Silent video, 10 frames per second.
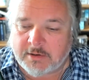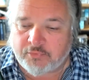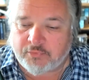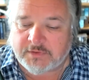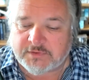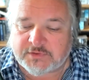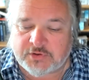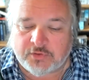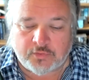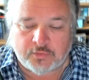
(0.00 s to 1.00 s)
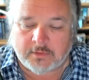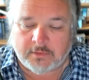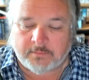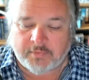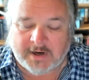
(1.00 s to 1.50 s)
PRINCE2
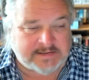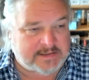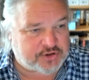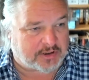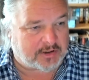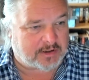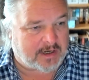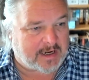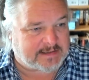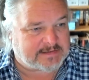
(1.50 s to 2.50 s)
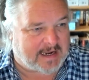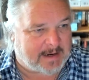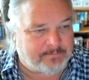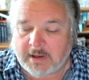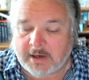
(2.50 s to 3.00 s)
Practitioner
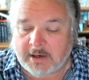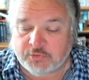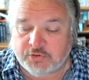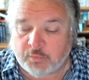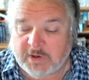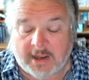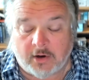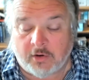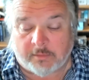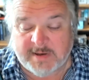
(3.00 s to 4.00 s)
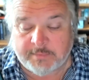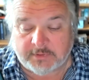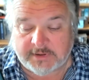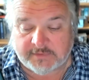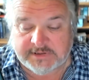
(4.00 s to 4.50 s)
Exam, and we get a lot of people
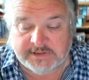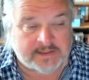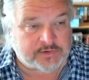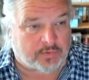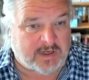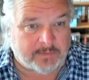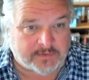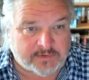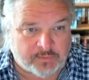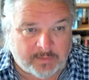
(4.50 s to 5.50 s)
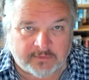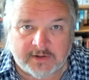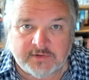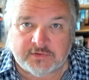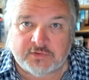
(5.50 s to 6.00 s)
leaving tickets or coming to the
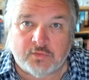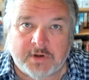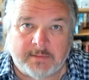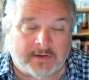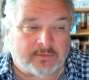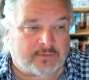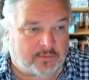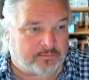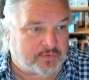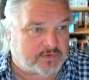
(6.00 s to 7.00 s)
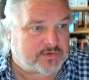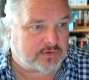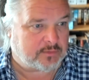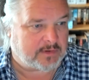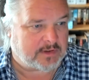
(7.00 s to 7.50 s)
website and just talking about doing
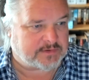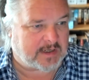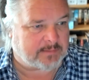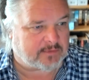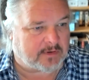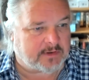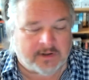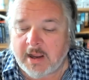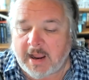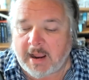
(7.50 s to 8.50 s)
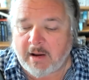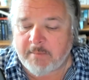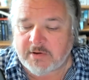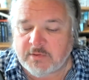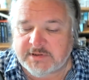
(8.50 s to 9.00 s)
PRINCE2 and the exam side. How
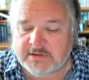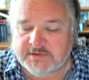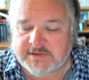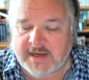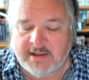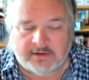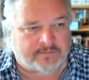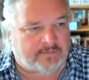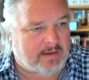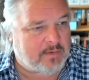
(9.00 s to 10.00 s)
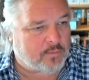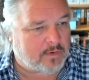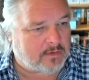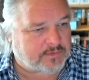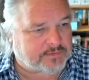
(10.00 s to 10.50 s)
about you tell the tale of how it
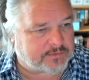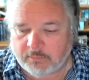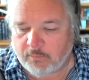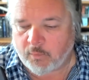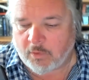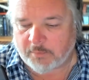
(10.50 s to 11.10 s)
works and what a